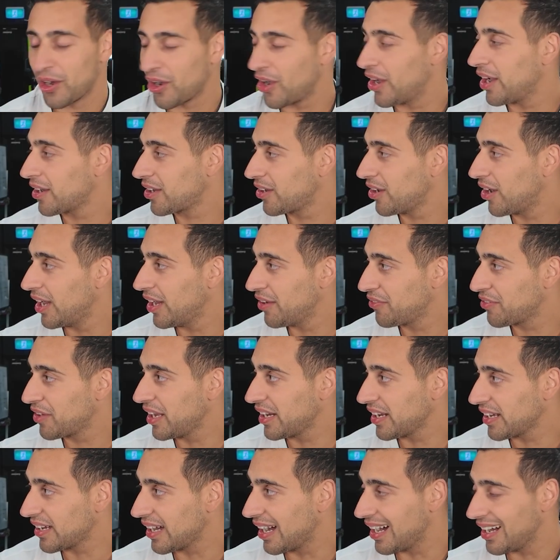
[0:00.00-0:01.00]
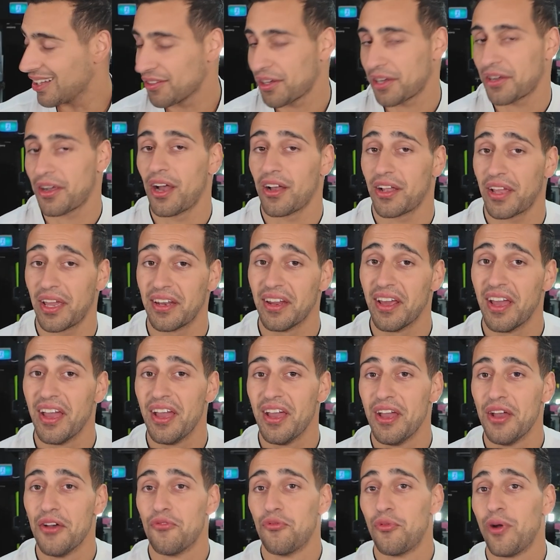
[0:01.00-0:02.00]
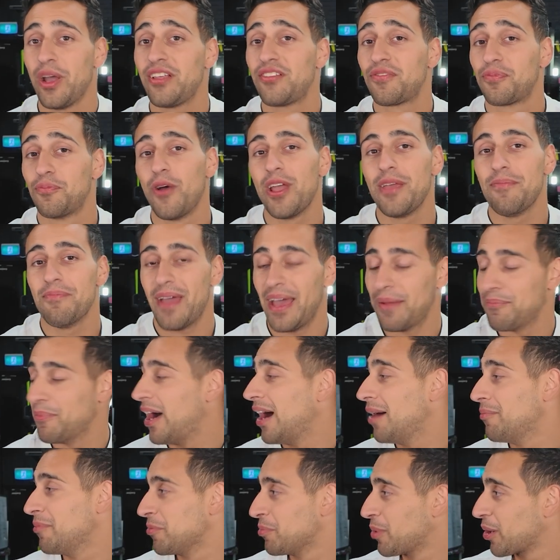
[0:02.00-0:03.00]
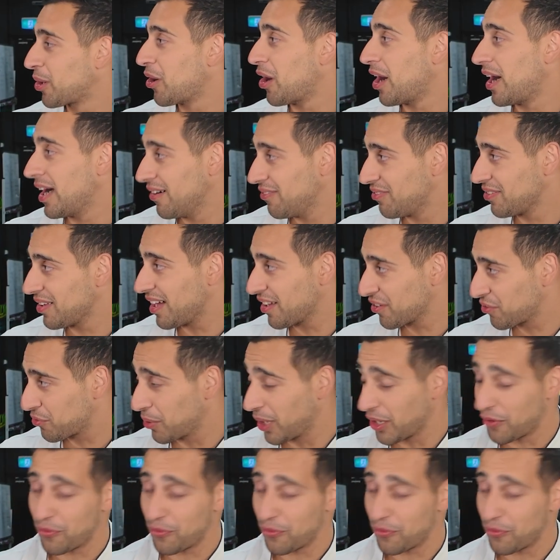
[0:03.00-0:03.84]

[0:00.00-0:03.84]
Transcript: Mokaev getting cut? Like, again, we met Muhammad Mokaev last